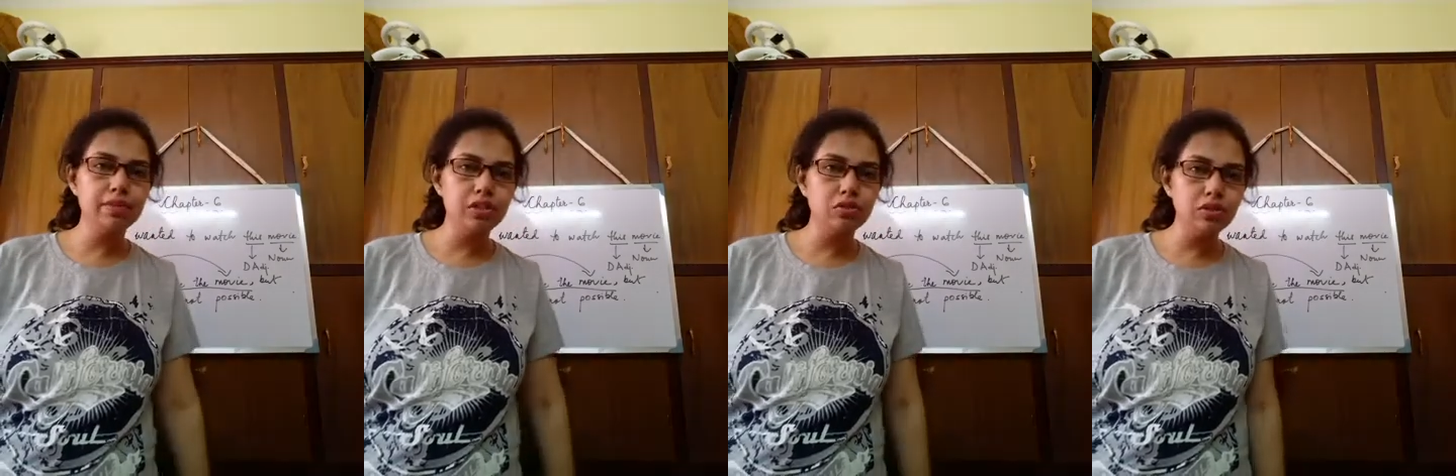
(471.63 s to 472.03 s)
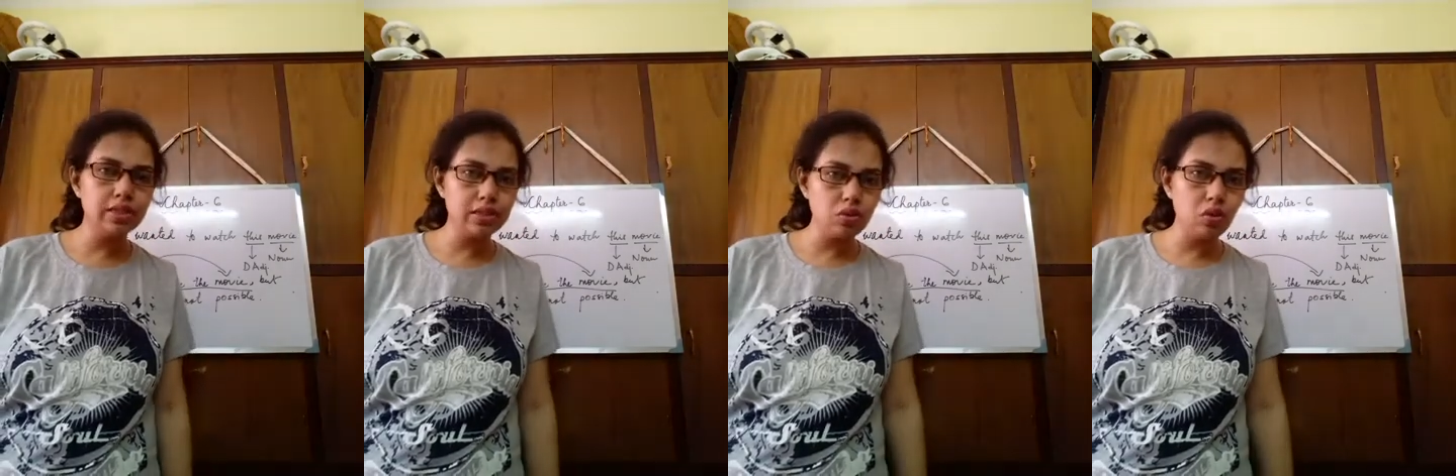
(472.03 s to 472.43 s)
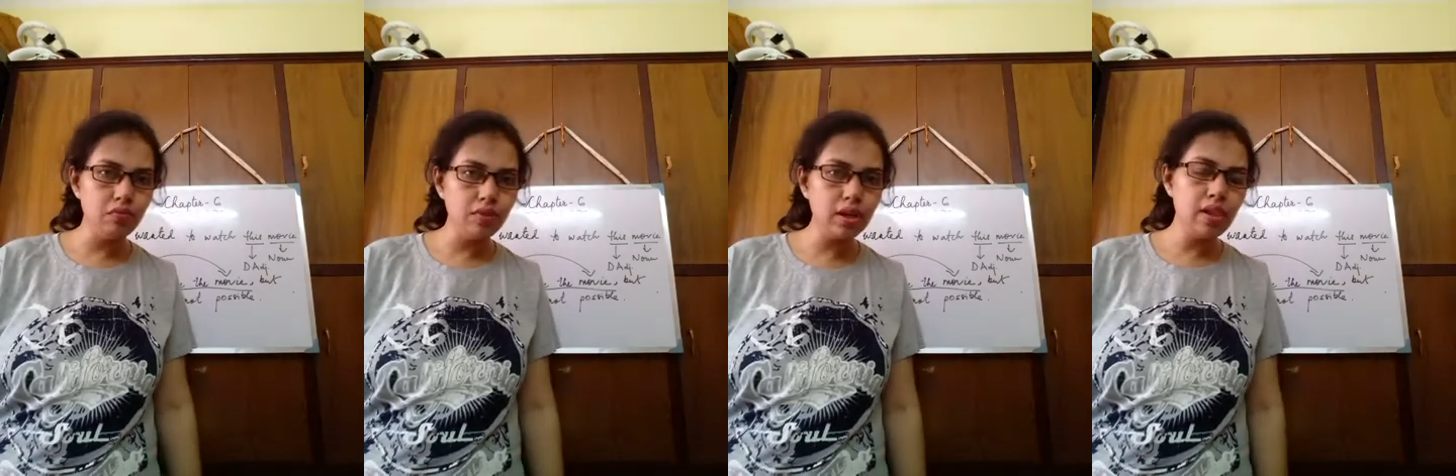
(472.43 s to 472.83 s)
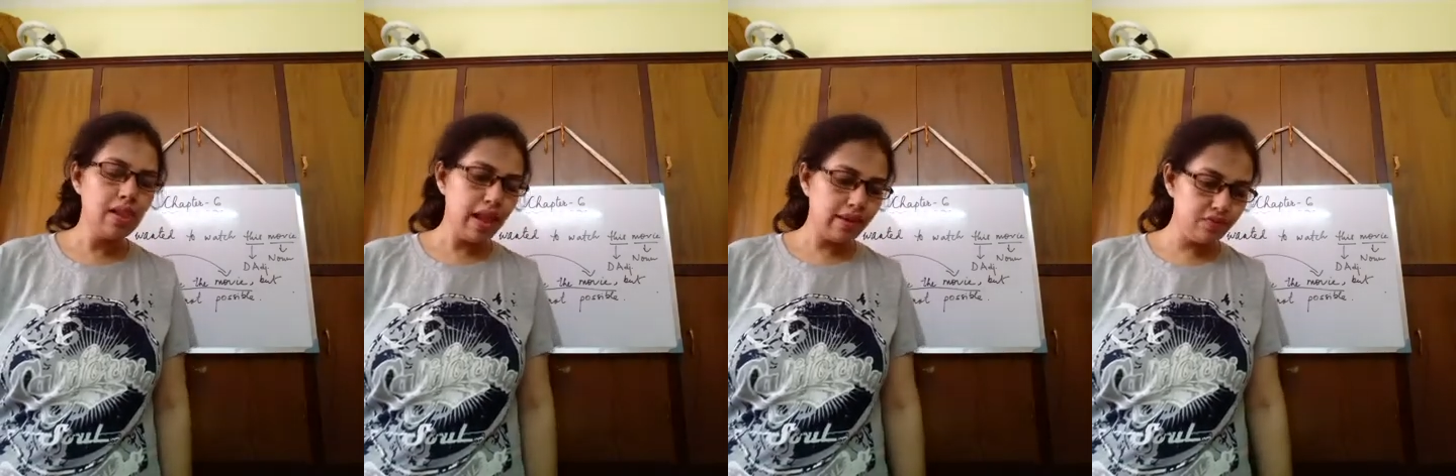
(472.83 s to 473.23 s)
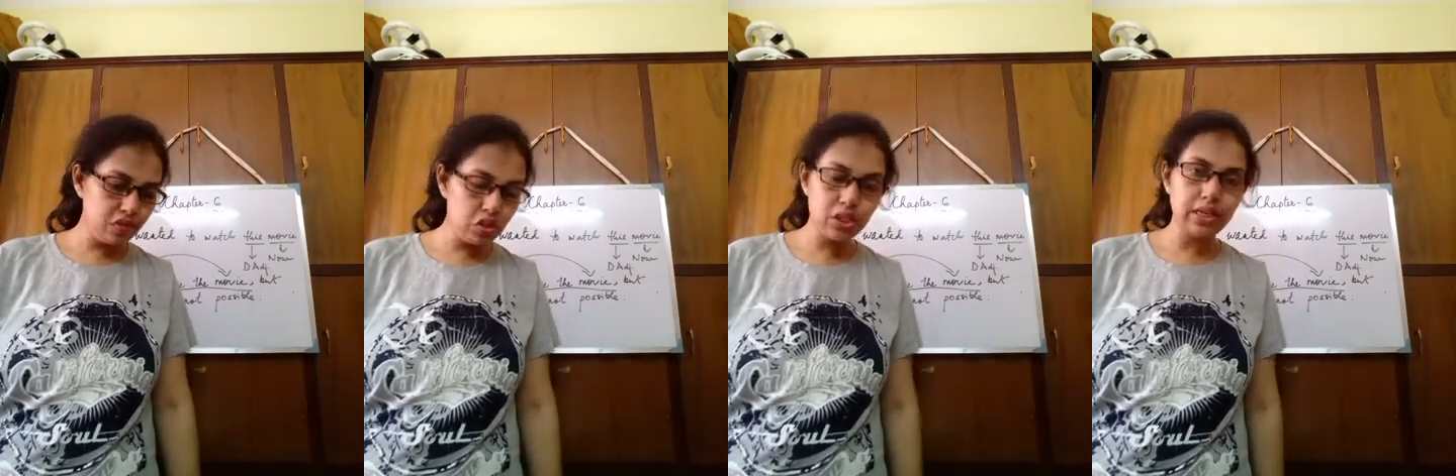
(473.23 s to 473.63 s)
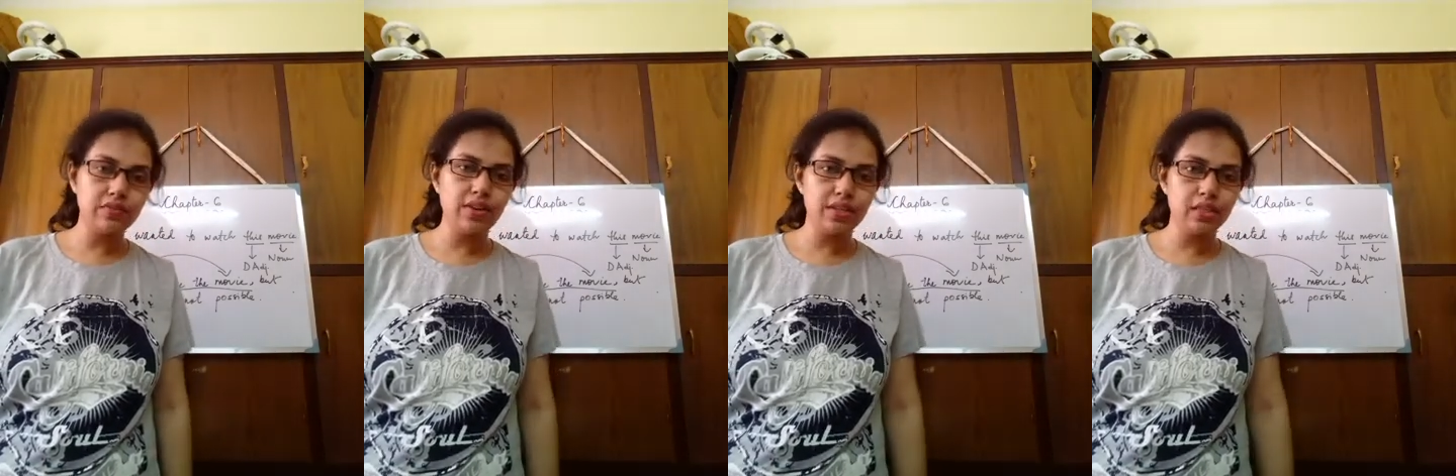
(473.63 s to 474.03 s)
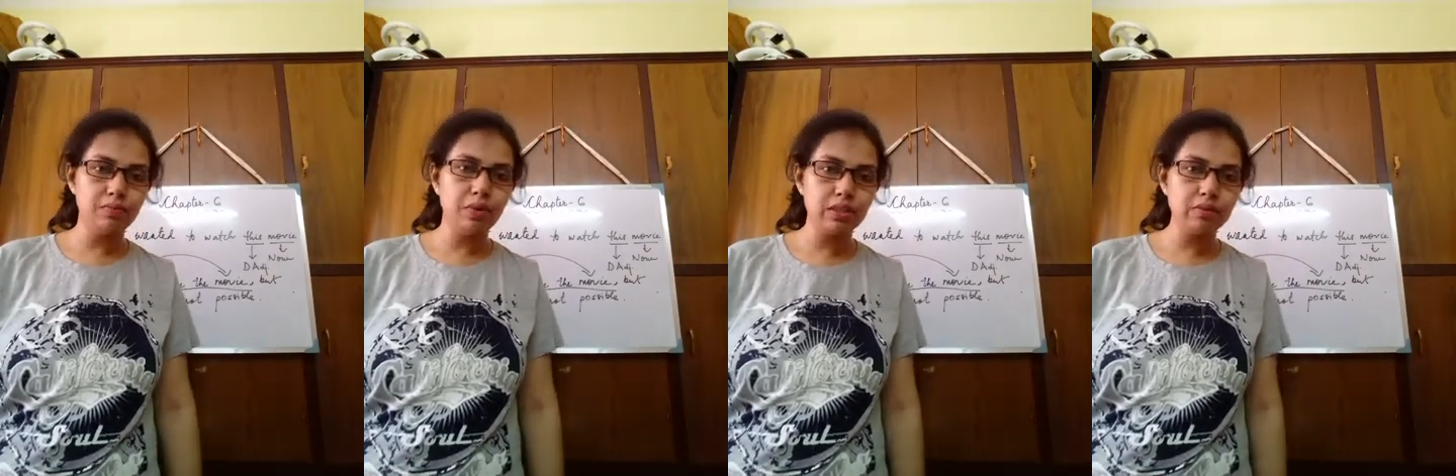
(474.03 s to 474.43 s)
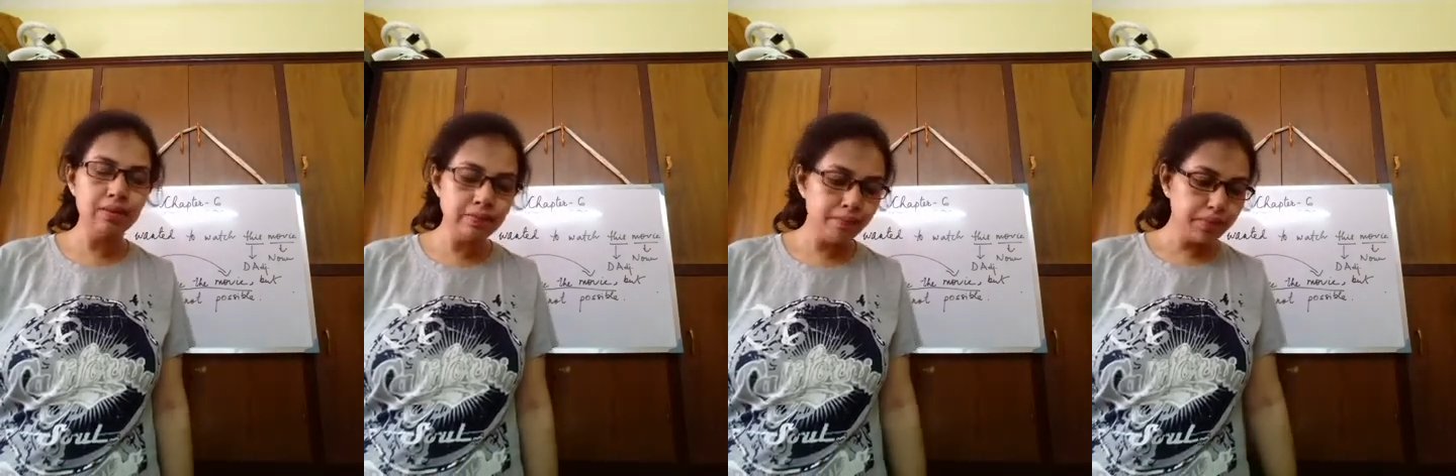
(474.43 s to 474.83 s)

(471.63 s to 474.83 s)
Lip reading: Please do this as a homework and finish it as fast as possible